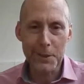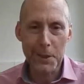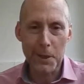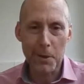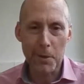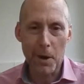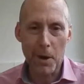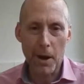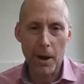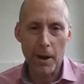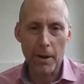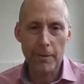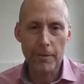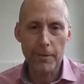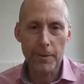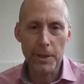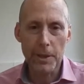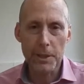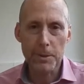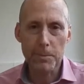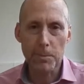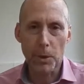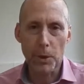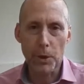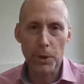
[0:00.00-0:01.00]
So our
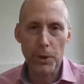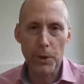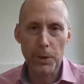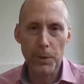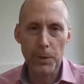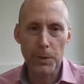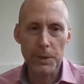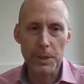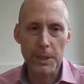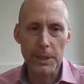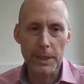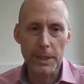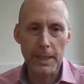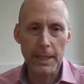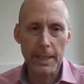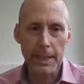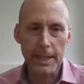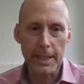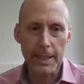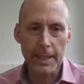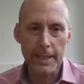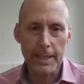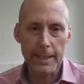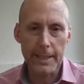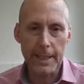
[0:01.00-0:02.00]
first molecule is in the
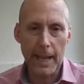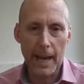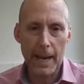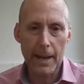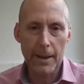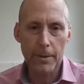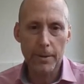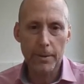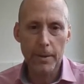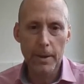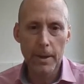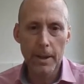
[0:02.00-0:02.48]
clinic now,